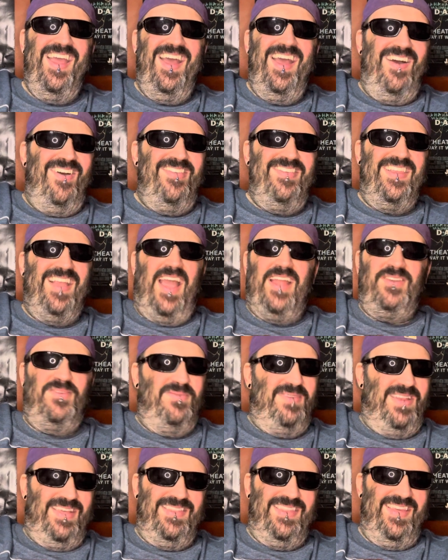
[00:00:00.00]
I was like, I
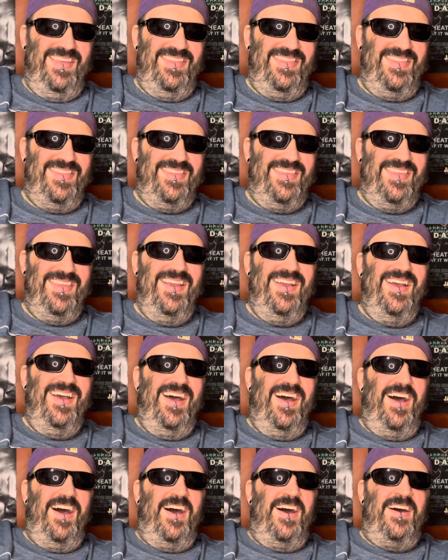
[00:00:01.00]
don't need this.
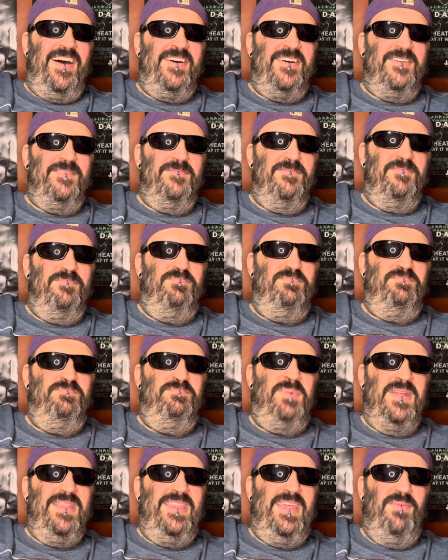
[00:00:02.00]

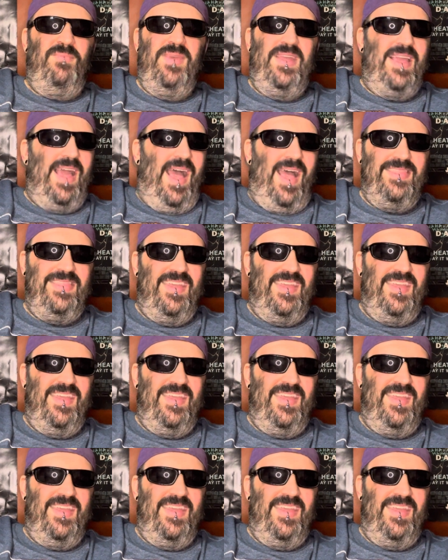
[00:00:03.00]
But then we got